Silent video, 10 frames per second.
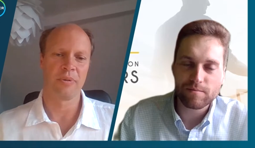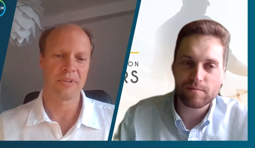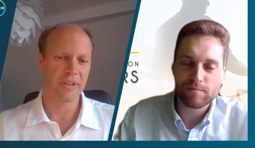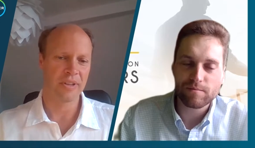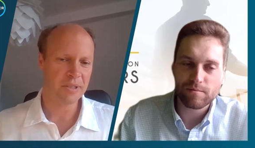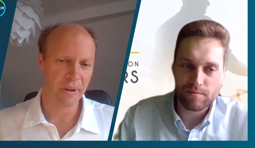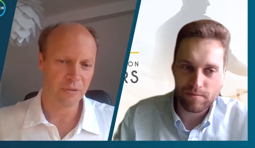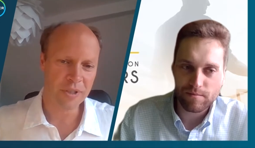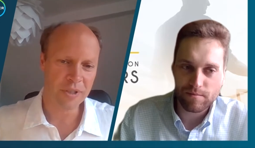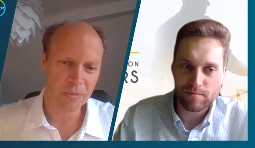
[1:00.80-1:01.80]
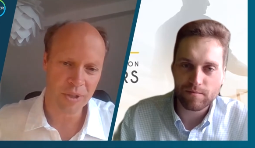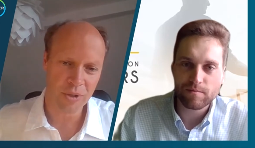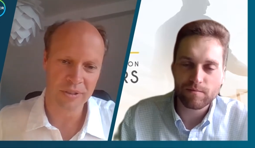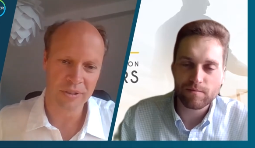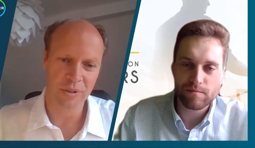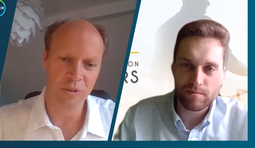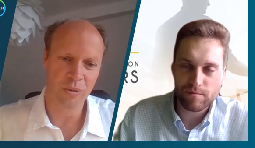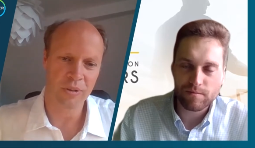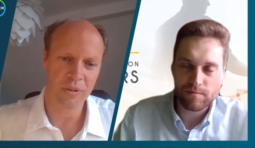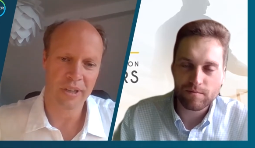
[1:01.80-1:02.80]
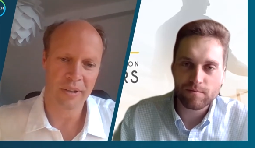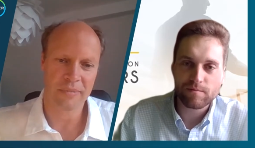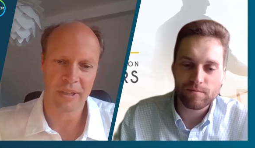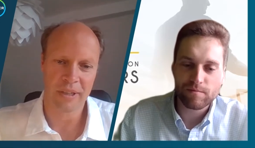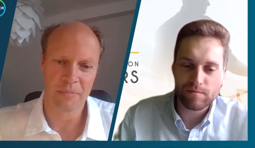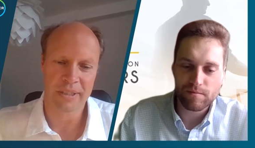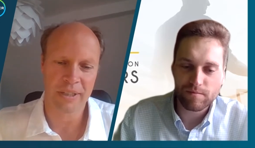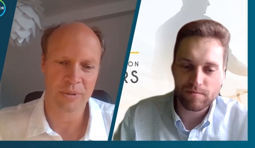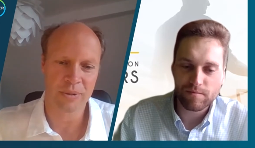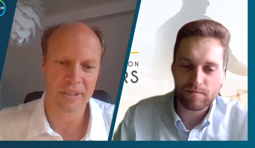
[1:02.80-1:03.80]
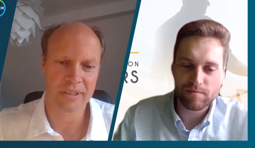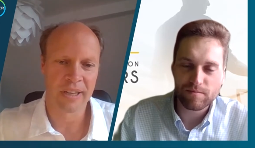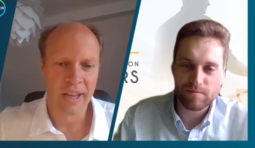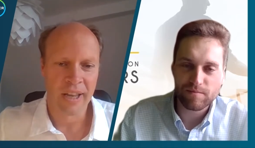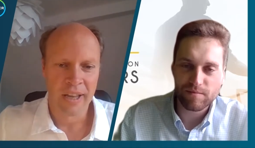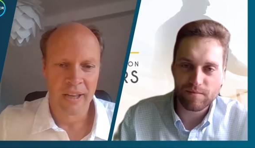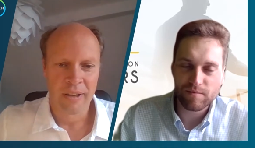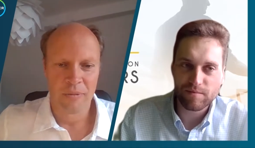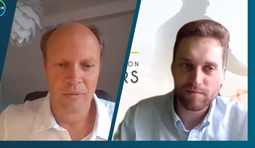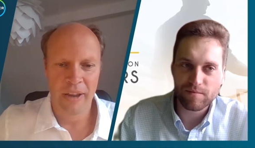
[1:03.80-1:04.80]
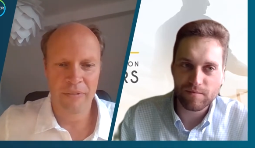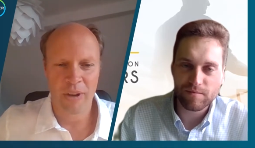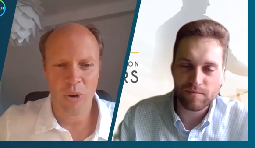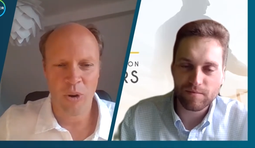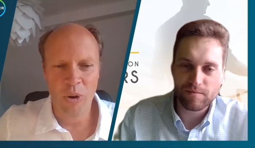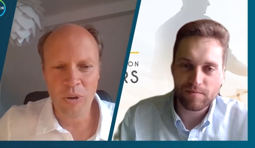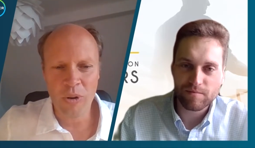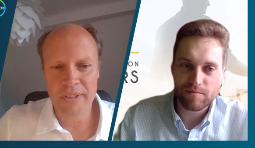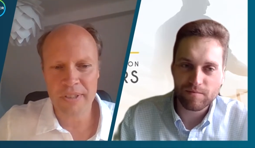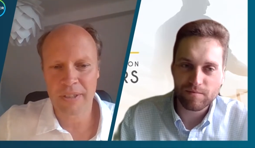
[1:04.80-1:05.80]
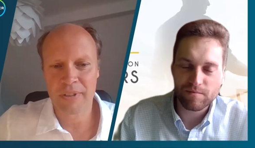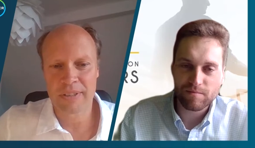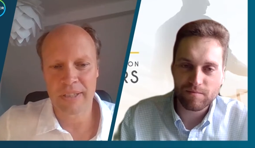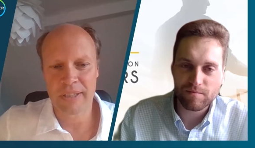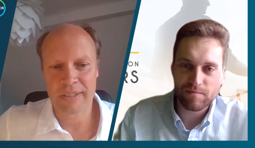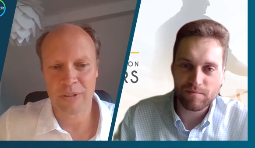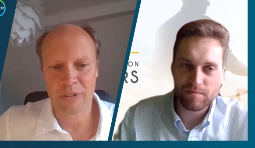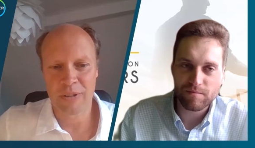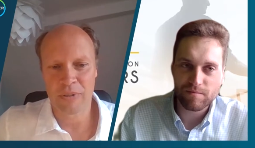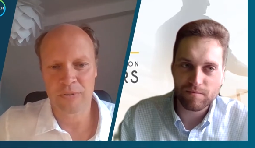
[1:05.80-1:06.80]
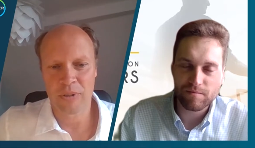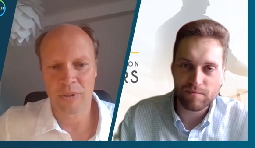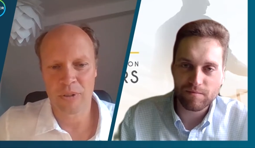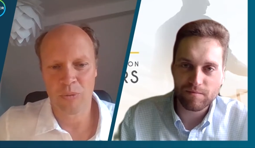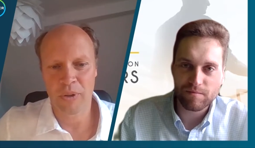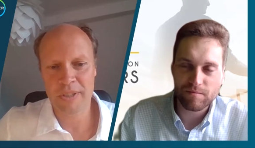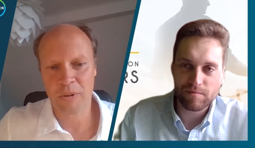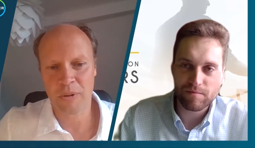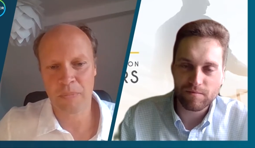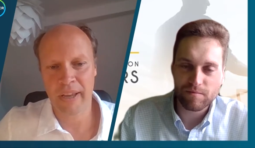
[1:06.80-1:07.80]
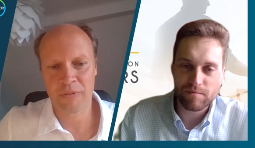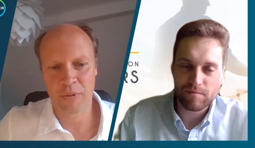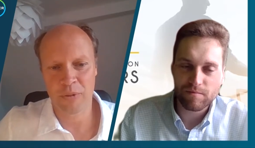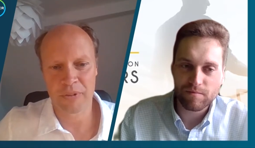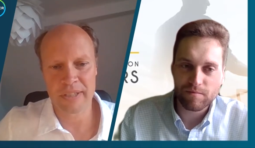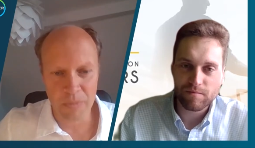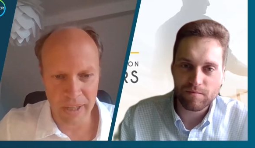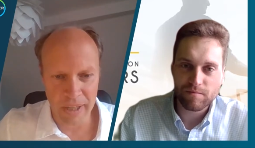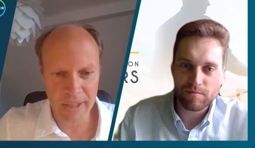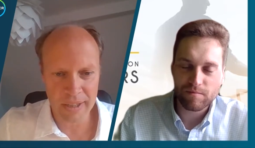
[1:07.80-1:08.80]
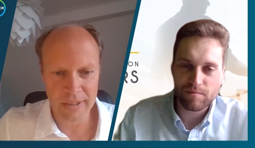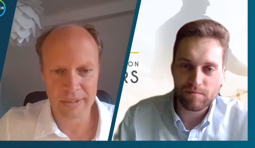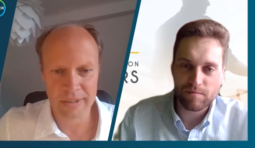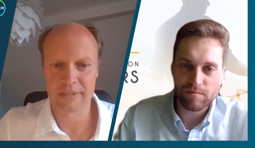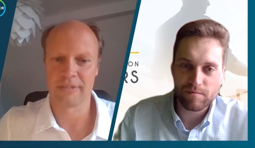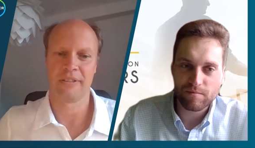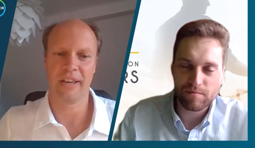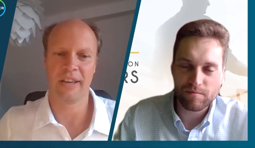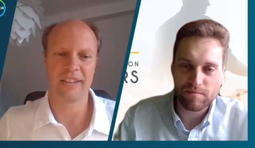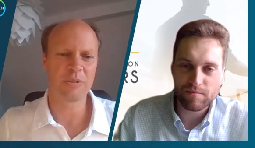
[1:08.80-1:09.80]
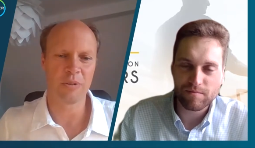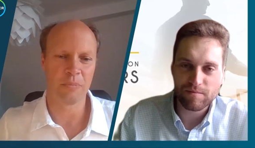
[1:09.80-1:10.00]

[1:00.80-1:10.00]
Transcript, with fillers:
Speaker 1: So with this, my first question to you, Mateusz, is having all those activities in your portfolio, what's your plan for this week? And how